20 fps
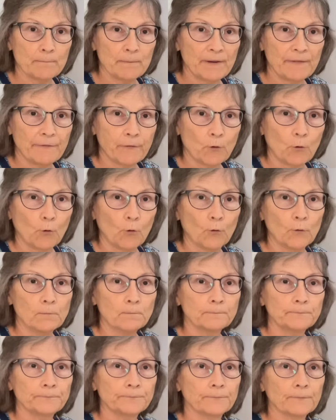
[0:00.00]

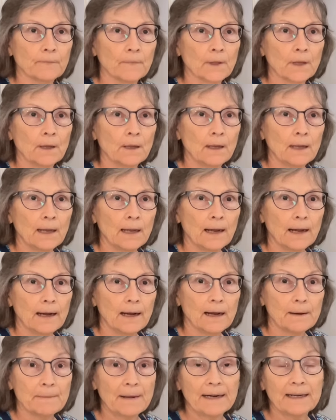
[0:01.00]
before
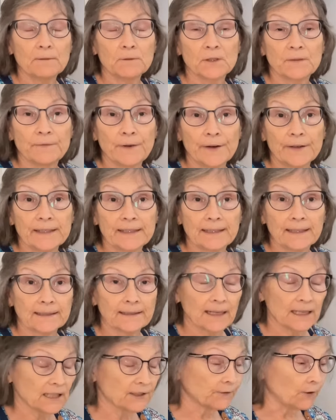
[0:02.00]
and it was very
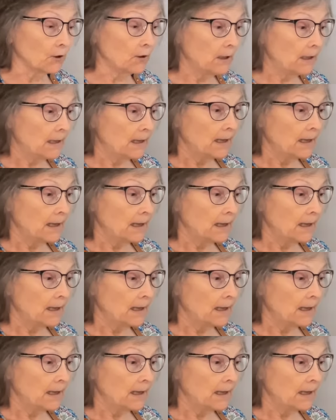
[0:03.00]
successful.